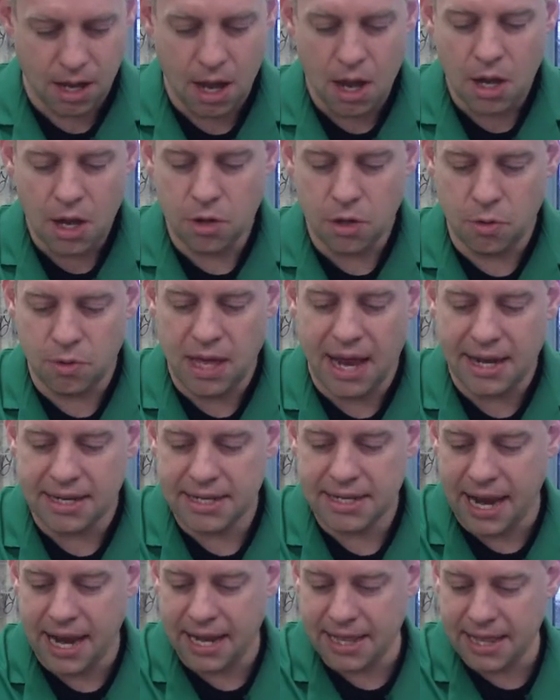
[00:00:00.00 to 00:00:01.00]
You then
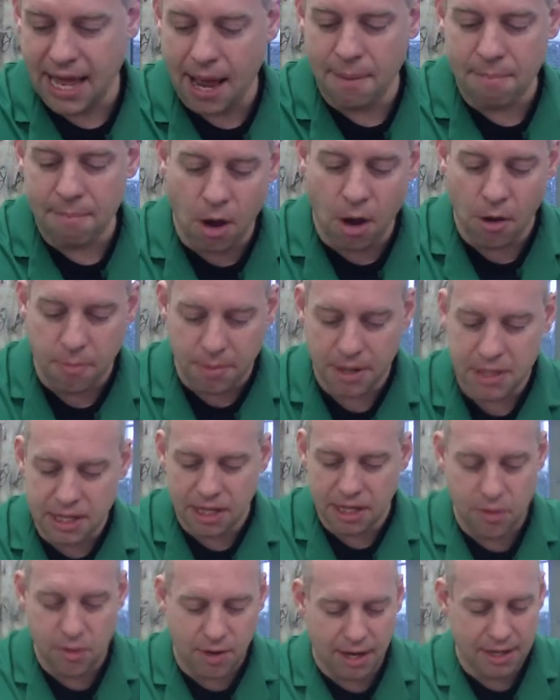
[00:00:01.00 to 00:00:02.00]
take that moment
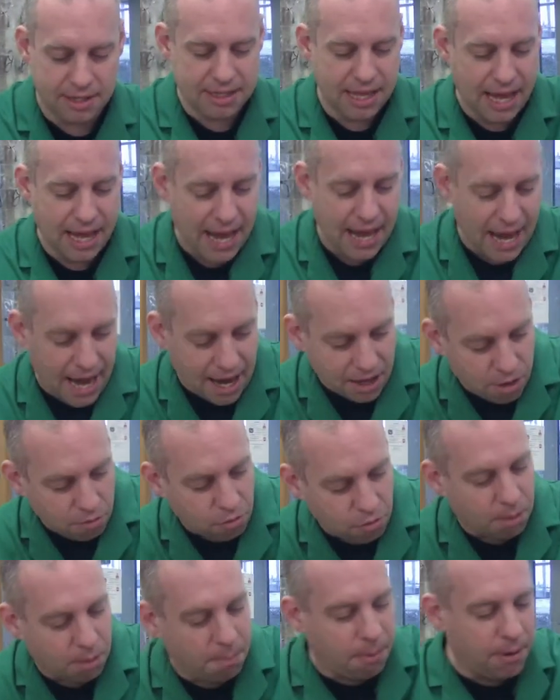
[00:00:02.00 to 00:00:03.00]
that you got there, and you've
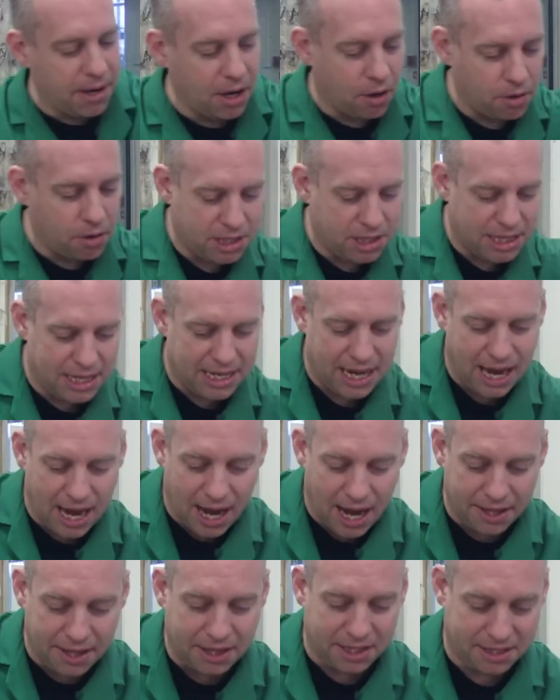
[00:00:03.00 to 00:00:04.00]
got to put it onto the
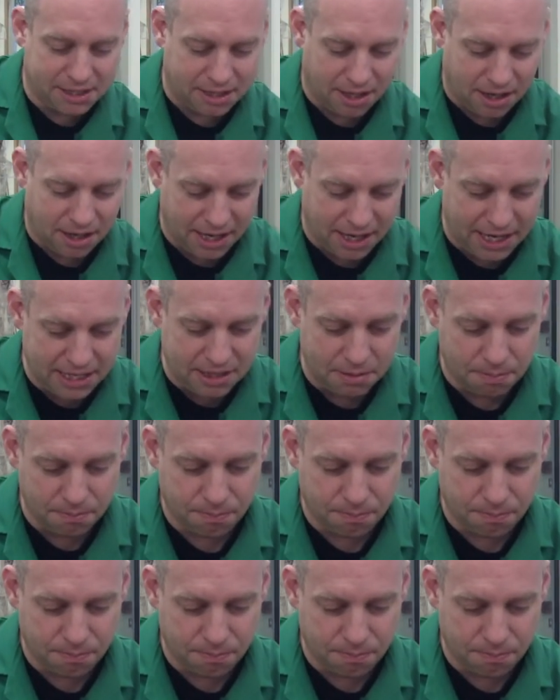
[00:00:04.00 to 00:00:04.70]
other side,